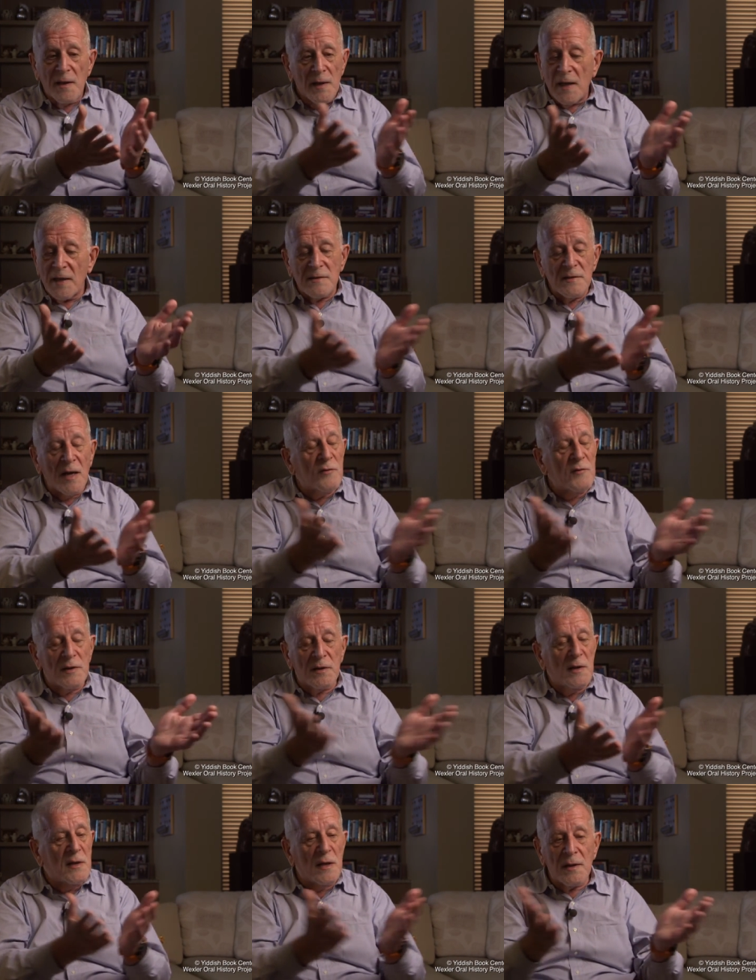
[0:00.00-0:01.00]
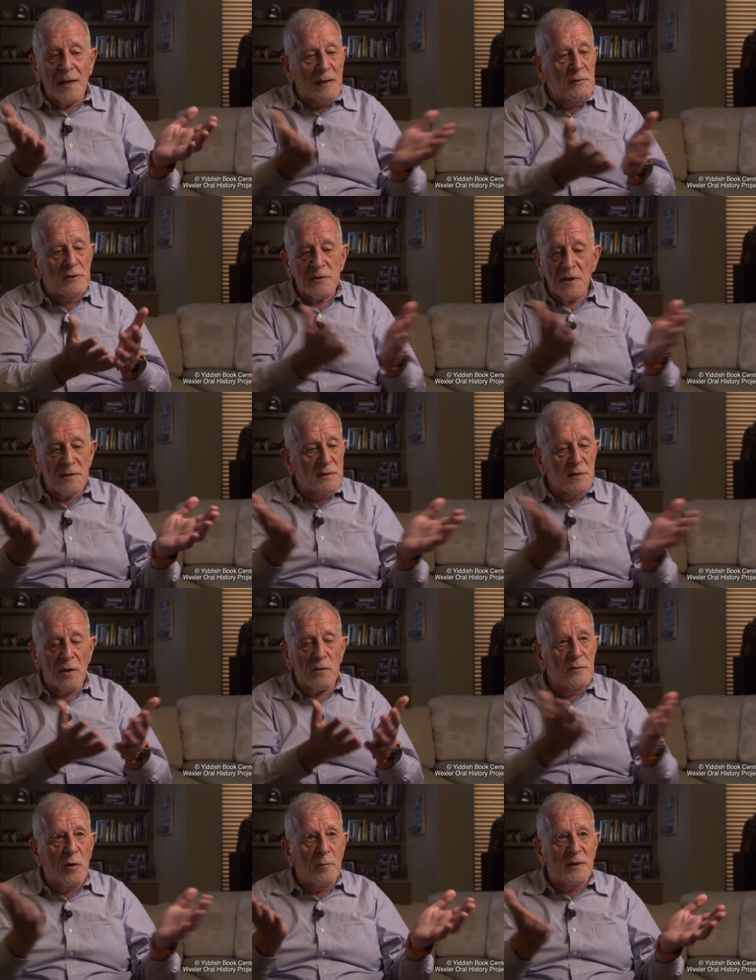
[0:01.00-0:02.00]
it's not written in a language that
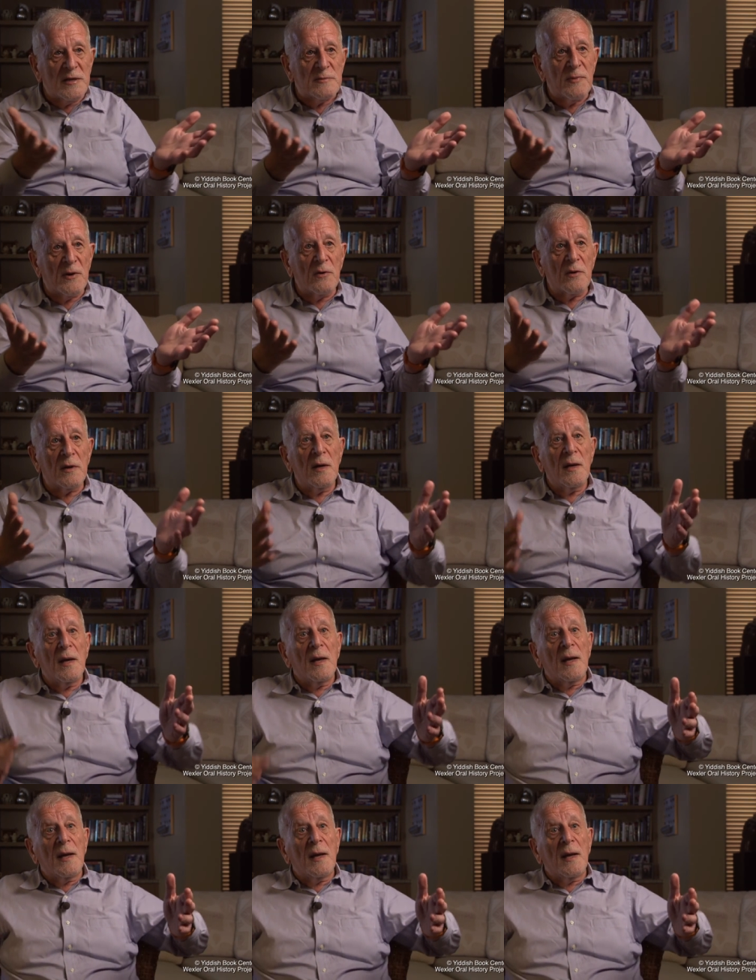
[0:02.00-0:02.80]
no, nobody spoke.